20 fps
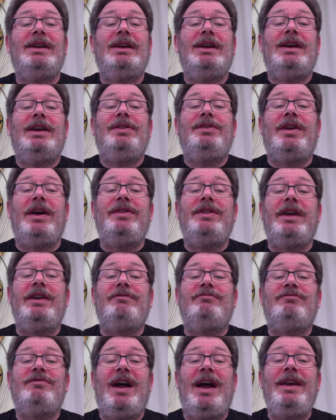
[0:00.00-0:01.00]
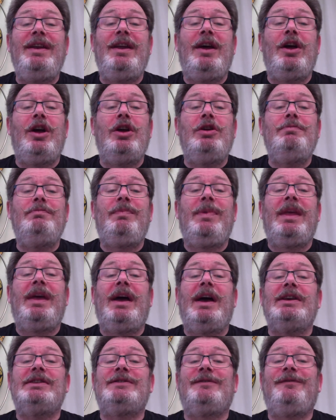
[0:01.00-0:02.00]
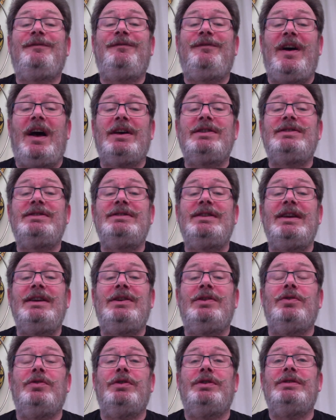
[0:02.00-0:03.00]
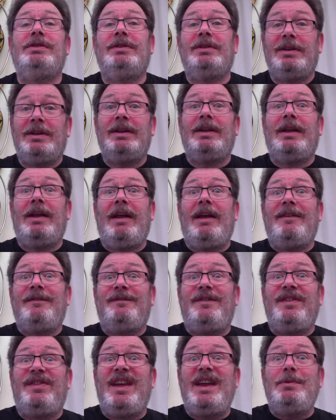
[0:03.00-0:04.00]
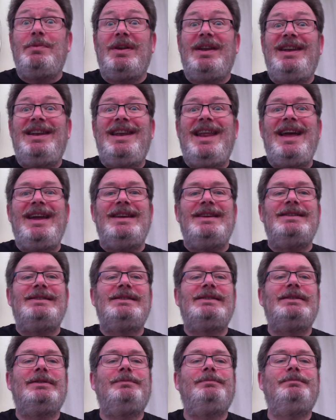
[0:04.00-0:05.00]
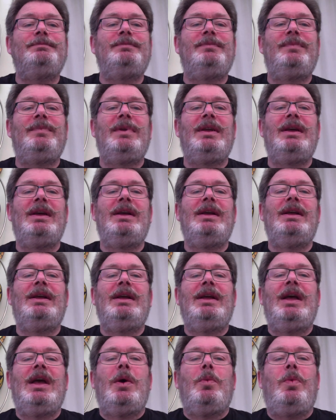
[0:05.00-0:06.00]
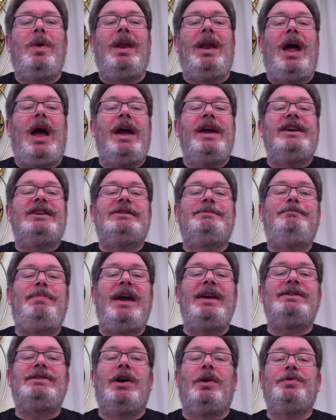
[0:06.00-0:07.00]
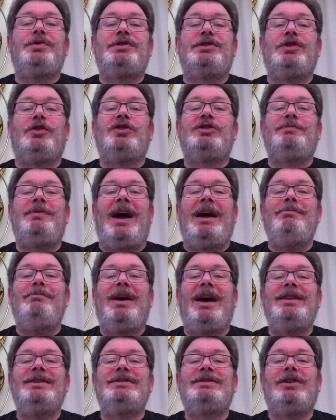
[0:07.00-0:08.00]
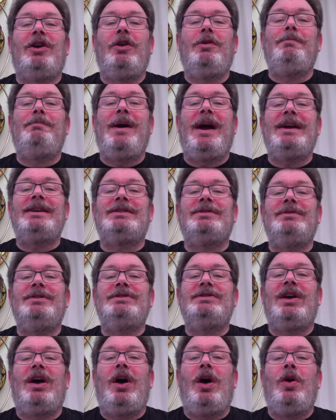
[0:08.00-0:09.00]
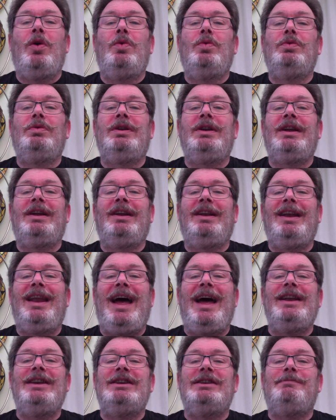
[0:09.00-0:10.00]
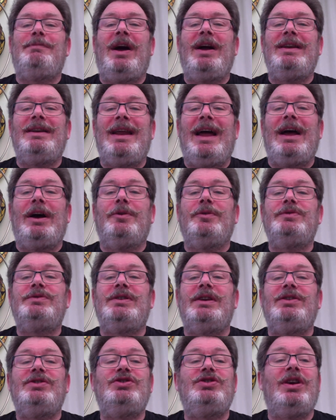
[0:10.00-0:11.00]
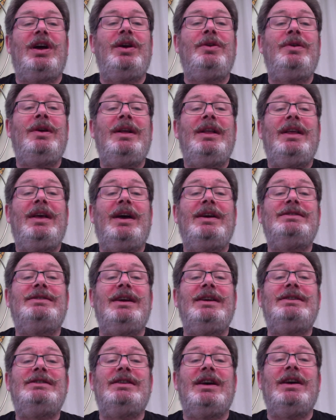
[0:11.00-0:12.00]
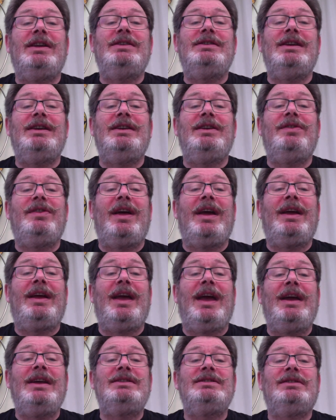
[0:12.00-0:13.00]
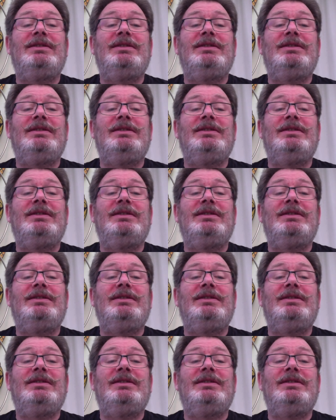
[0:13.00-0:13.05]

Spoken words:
Then they ran home as fast as they could, for they were late. "Well, I expect old Saucepan Man's gone back to his old little land by now," said Joe, as they turned in at their gate.